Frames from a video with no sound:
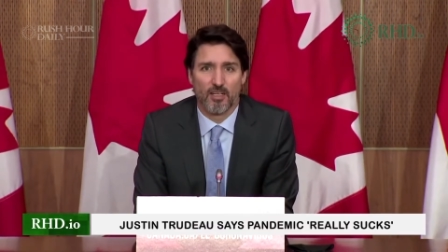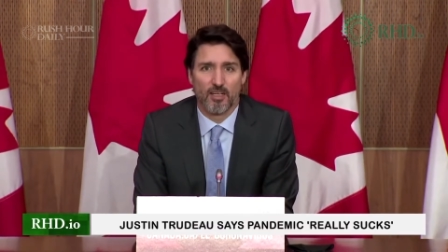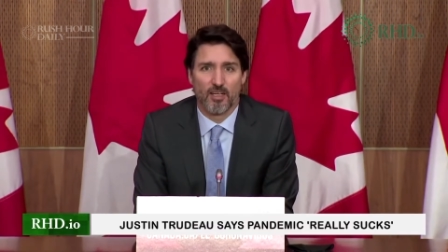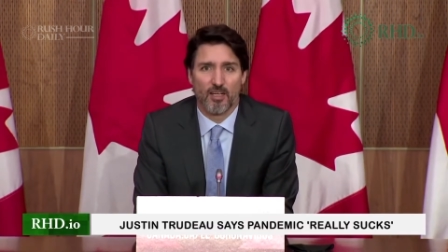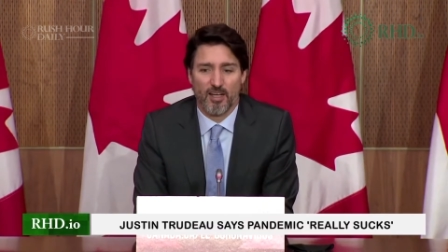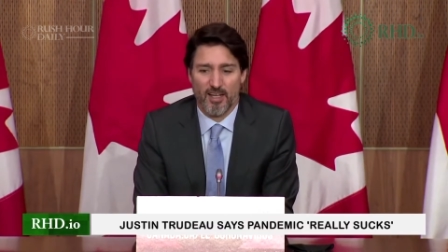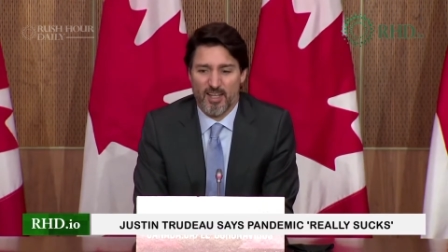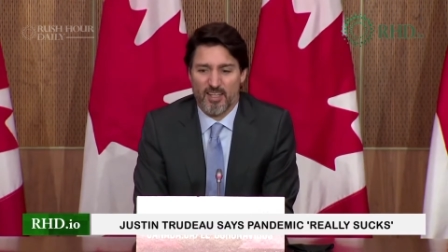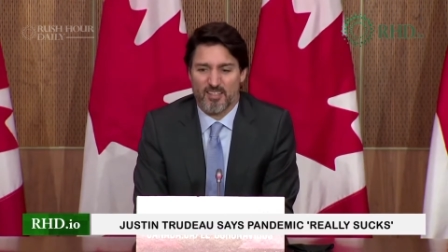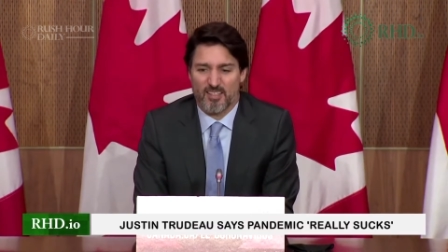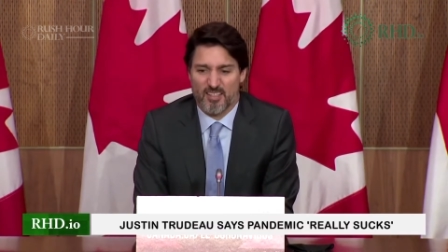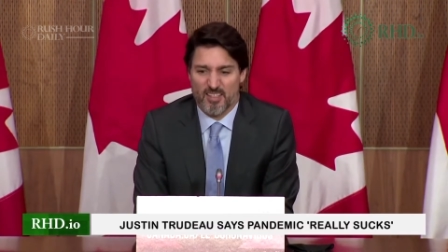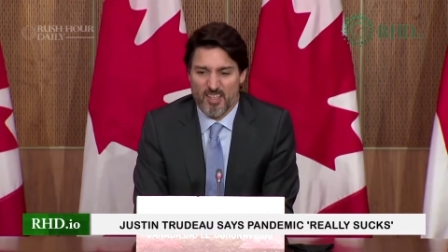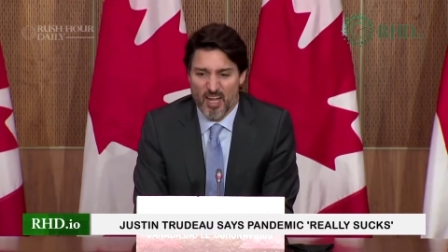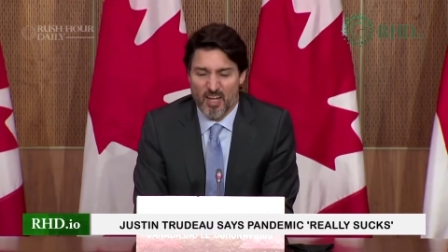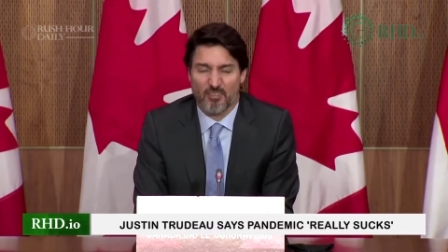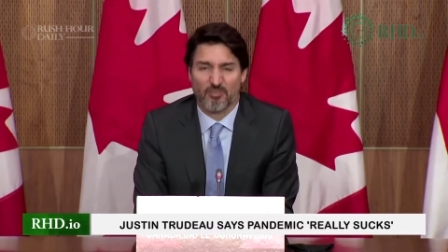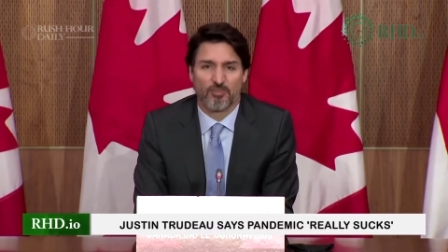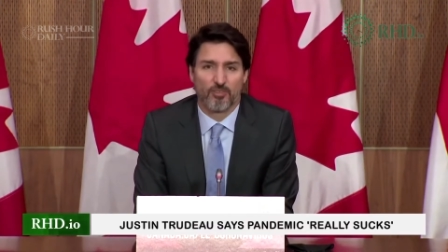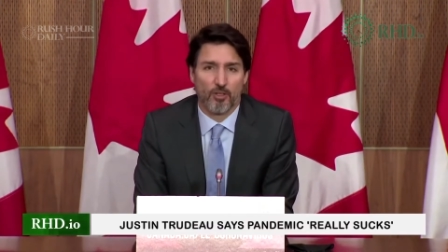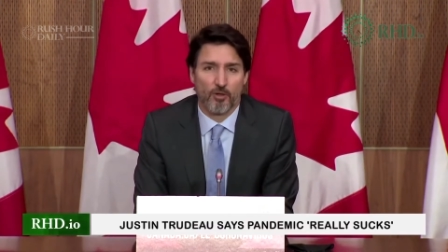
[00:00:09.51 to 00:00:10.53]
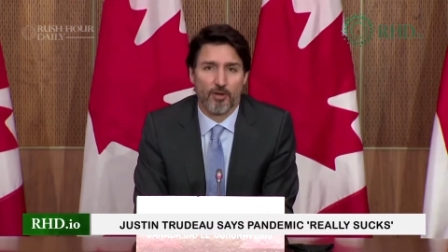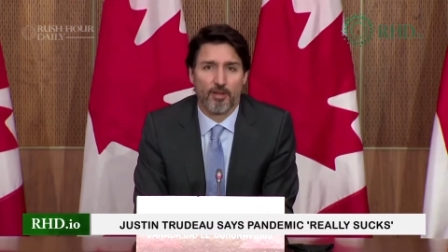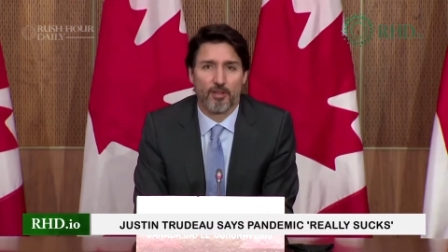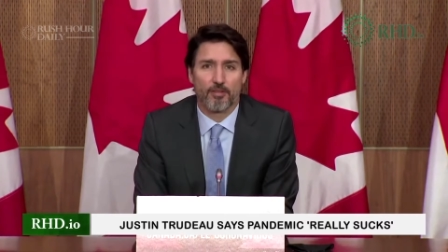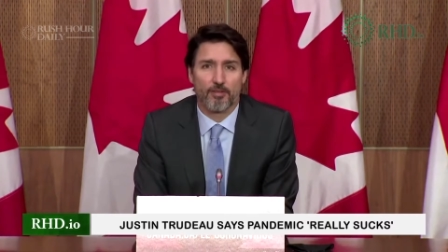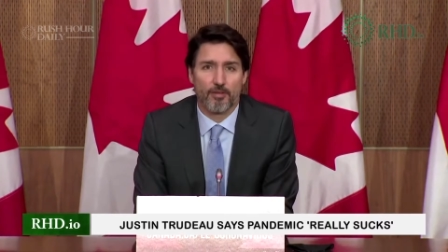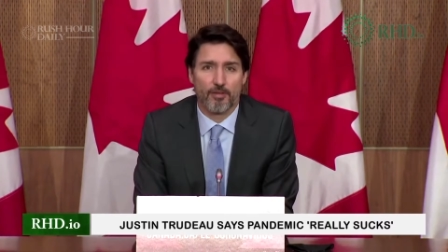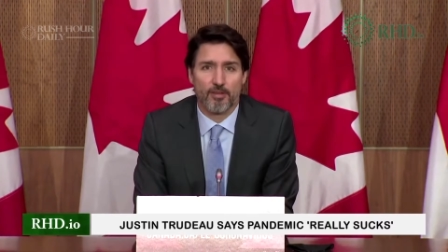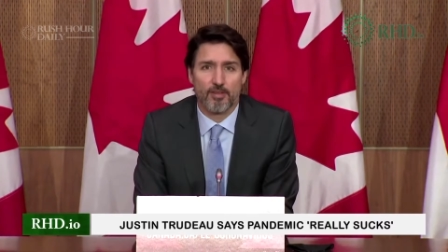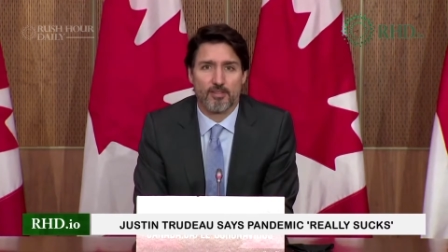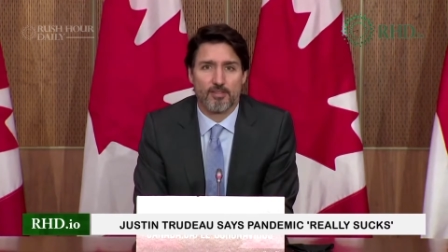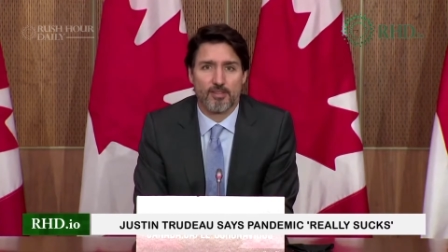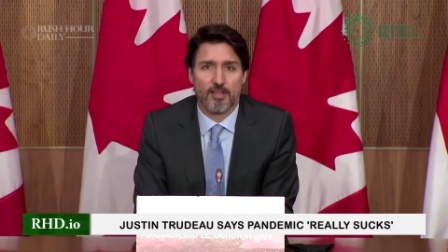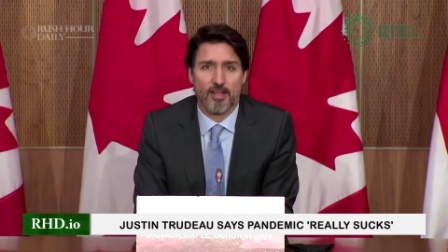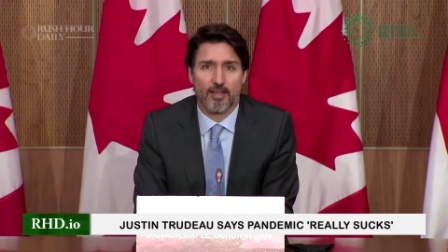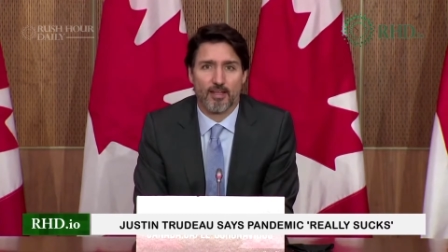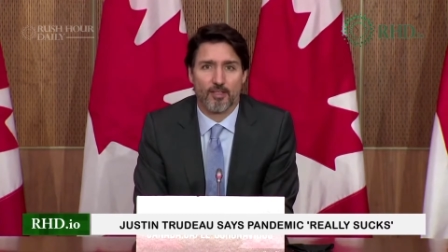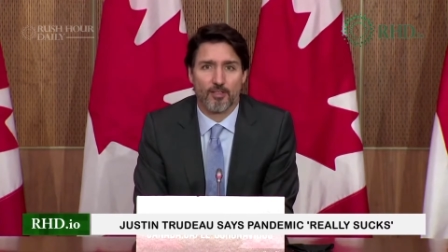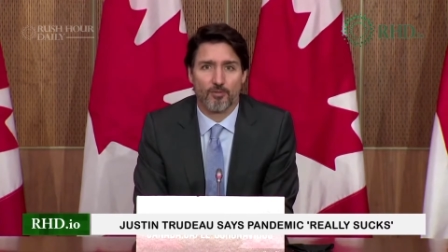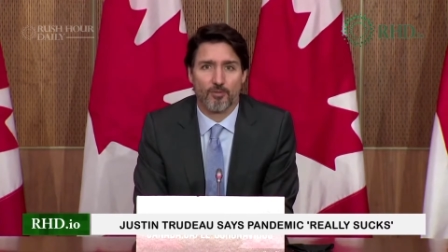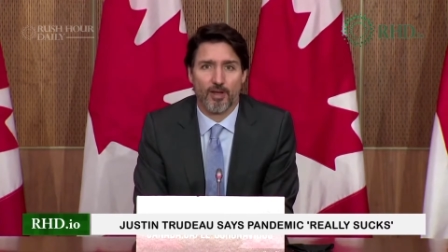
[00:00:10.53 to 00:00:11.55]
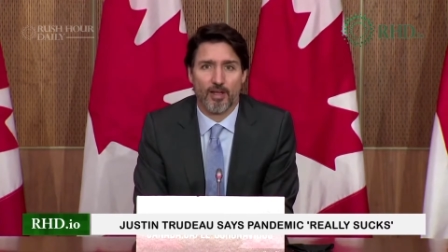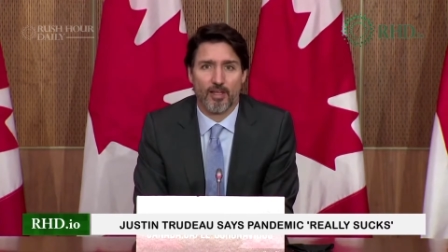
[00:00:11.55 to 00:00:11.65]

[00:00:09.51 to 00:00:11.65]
Canadian Prime Minister Justin Trudeau's